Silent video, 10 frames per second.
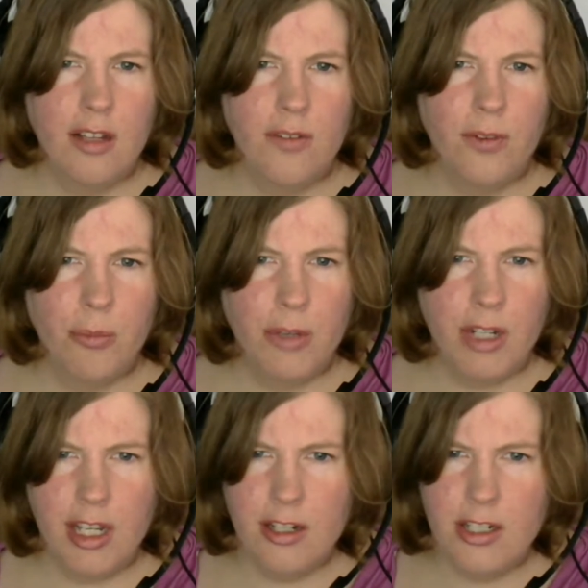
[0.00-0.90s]
from what
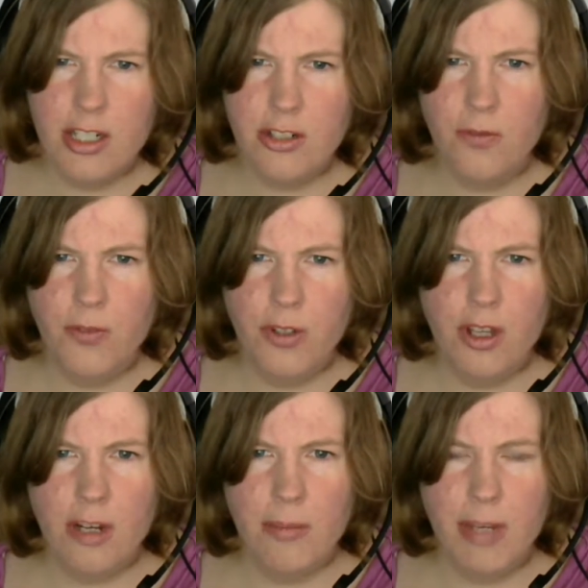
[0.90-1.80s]
I understood from the
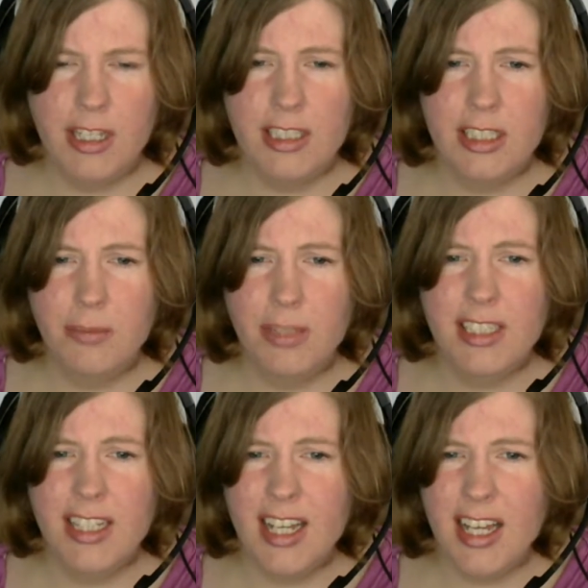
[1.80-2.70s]
automated system,
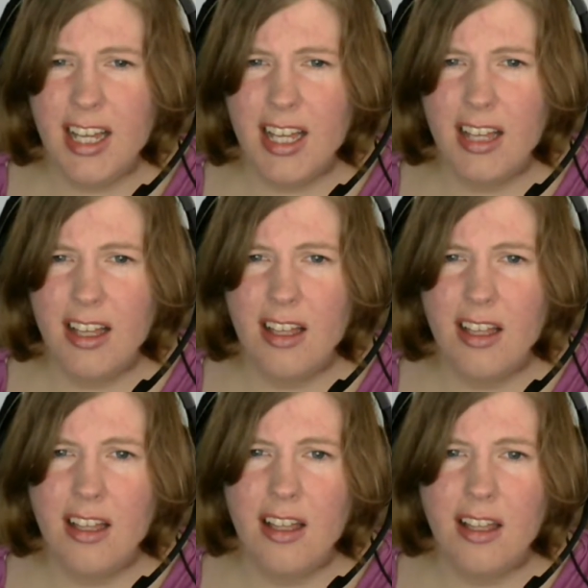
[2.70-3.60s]
because
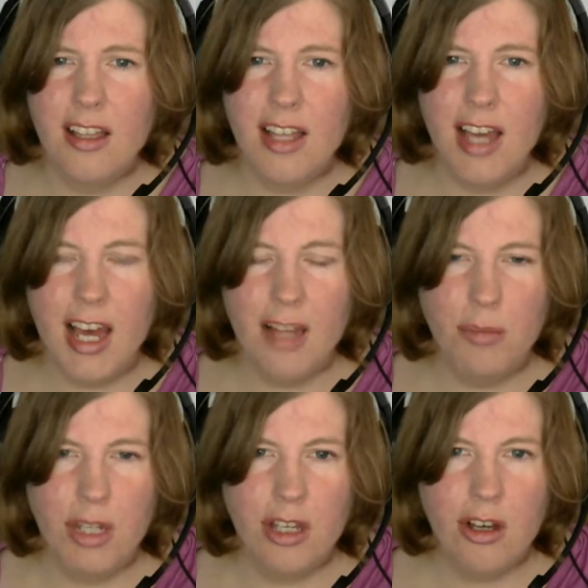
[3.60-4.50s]
it had
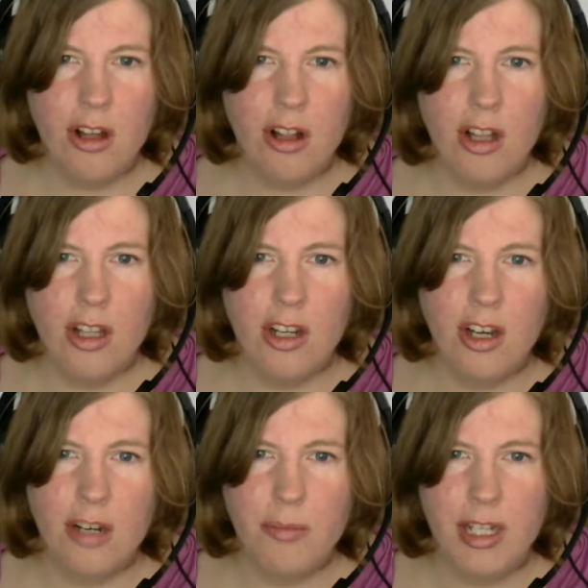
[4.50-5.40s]
me call an
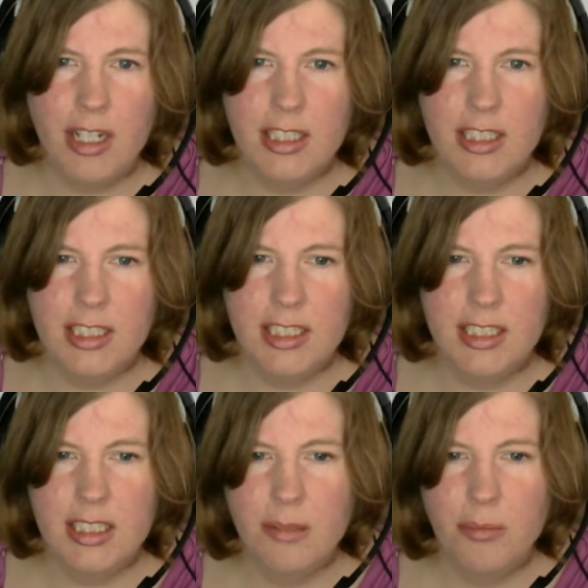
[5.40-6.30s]
automated
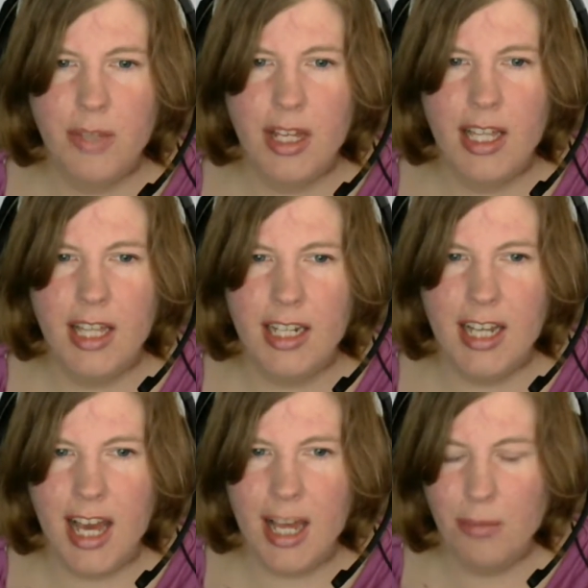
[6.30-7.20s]
system, and then
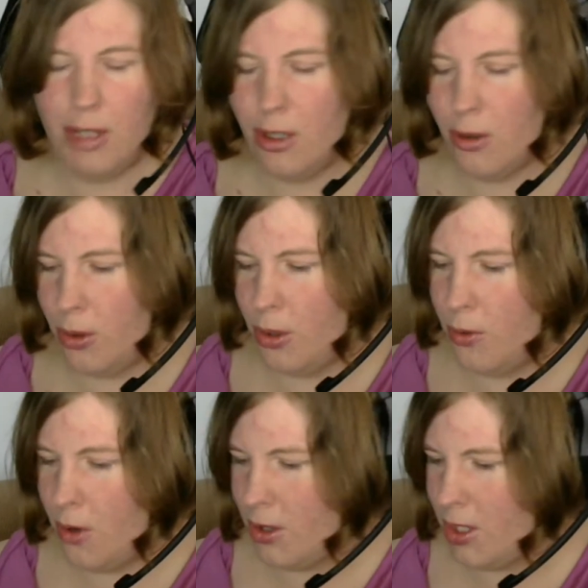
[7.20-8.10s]
it had me go
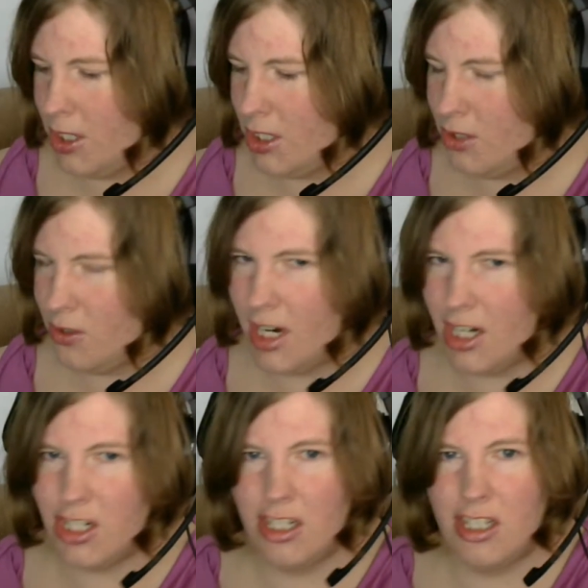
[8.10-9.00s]
through all these
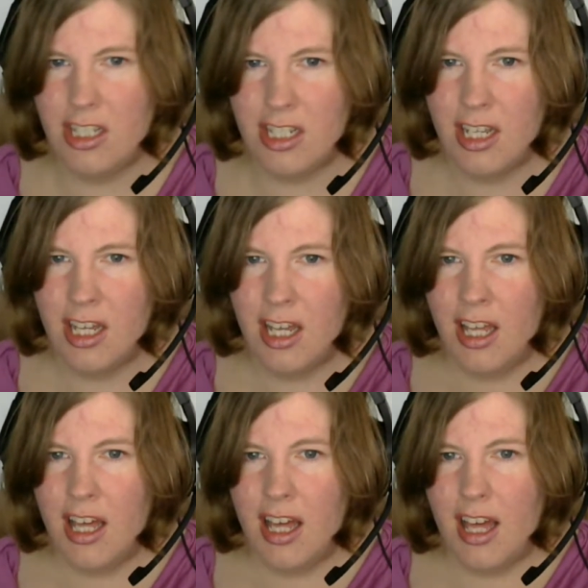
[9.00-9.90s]
directions,
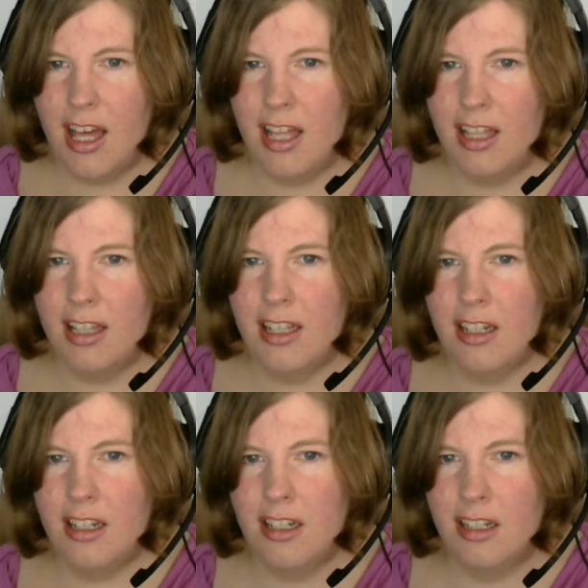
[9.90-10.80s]
and
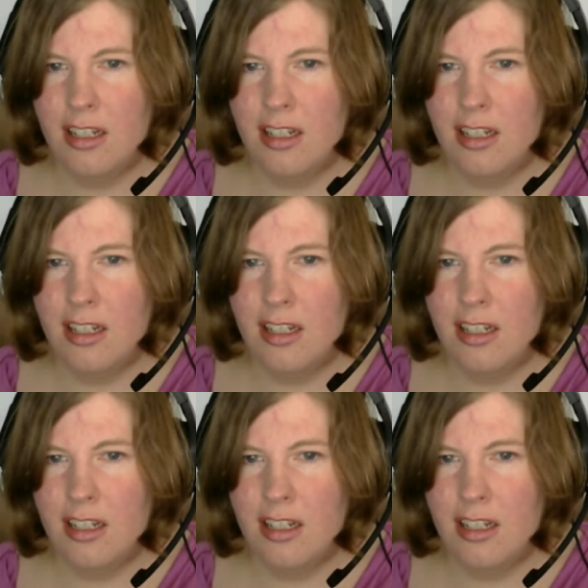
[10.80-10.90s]
then